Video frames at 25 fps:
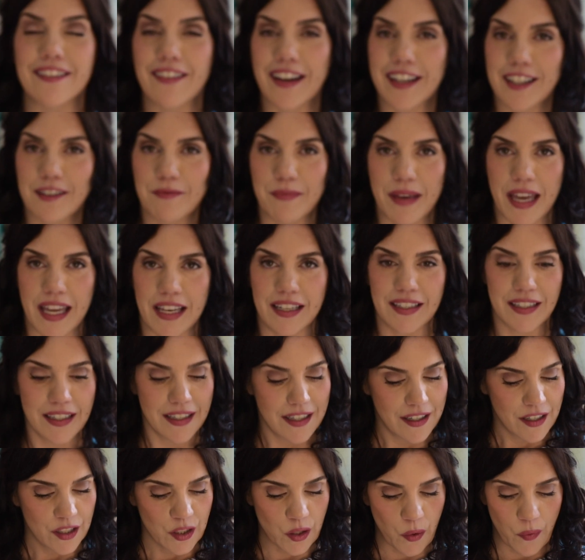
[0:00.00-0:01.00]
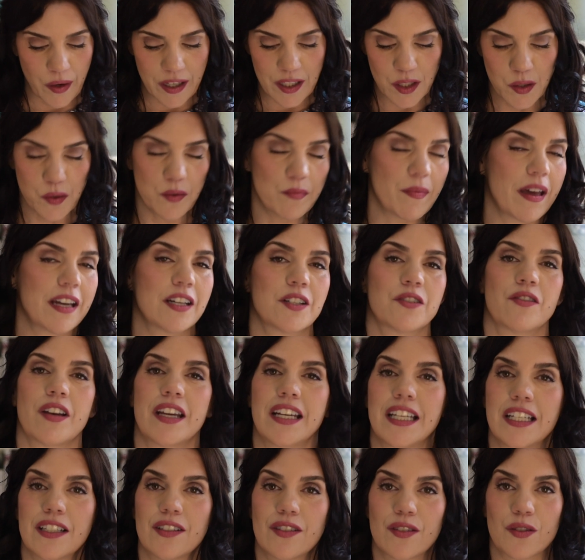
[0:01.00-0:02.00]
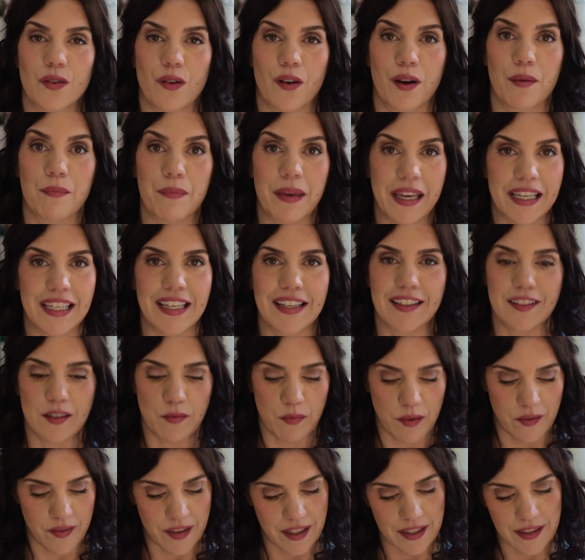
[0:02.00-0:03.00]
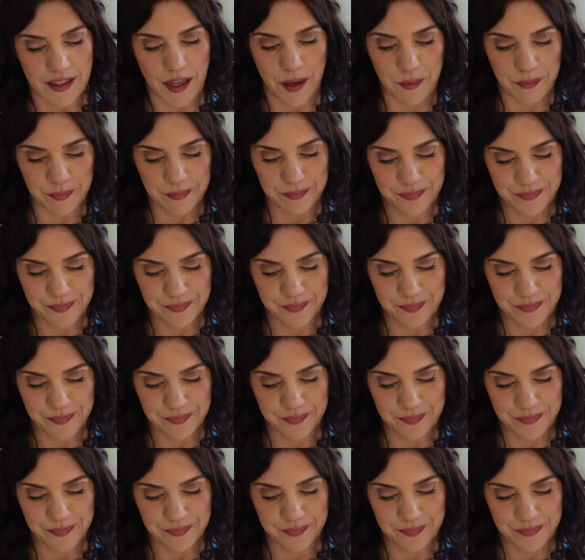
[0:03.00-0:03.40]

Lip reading: recommend going to a Mediterranean store and picking some of this up.